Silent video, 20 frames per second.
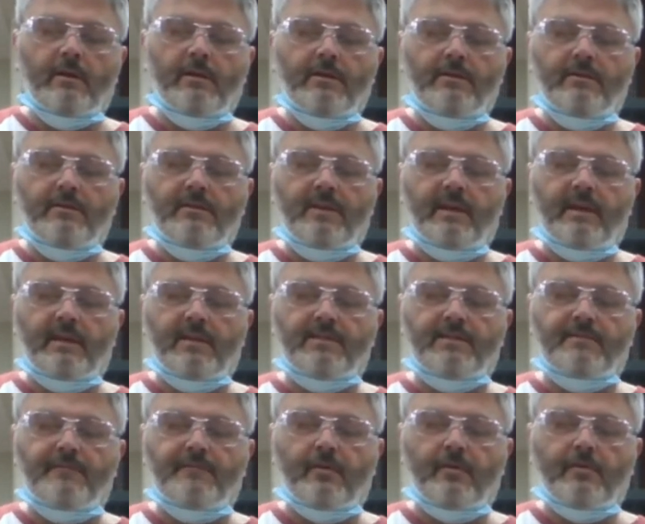You take it as
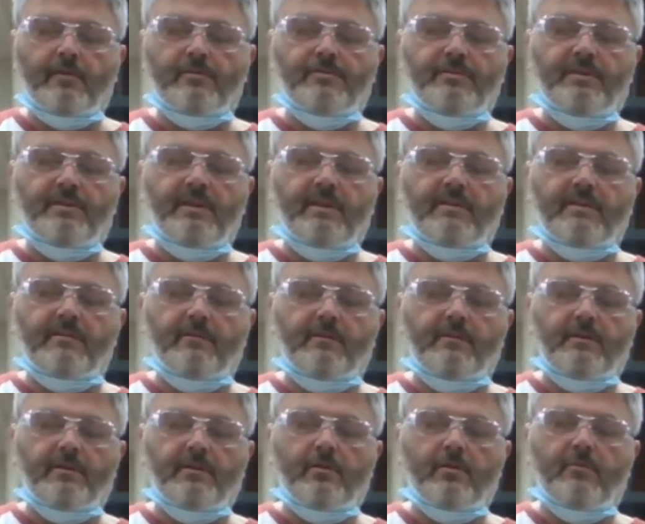far as you need to.
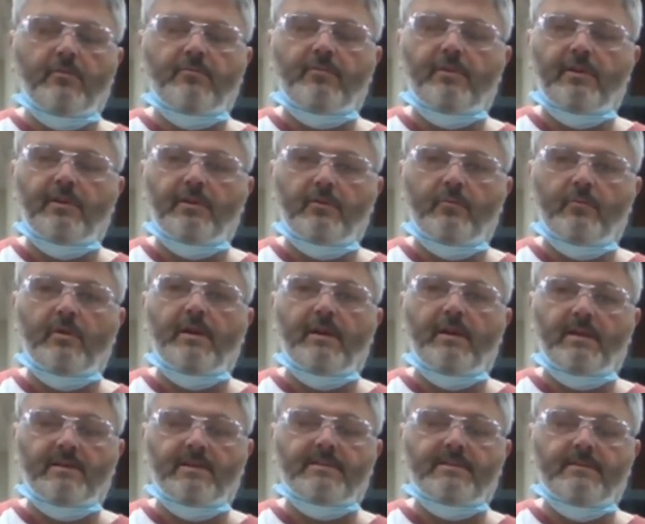It'll go a pretty good
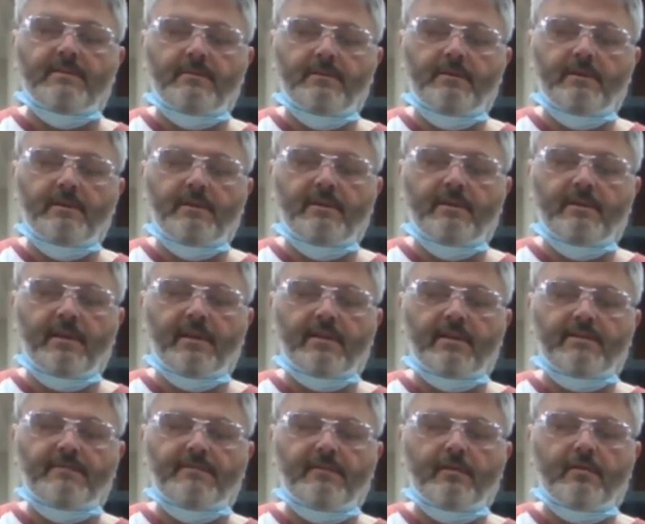ways. Take it
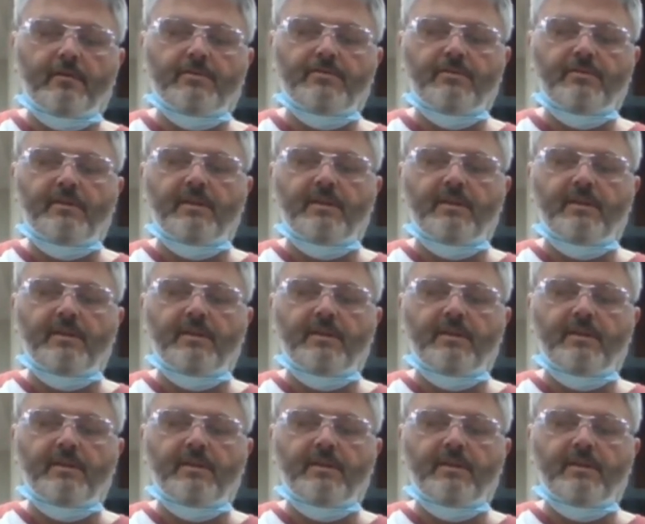as far as you need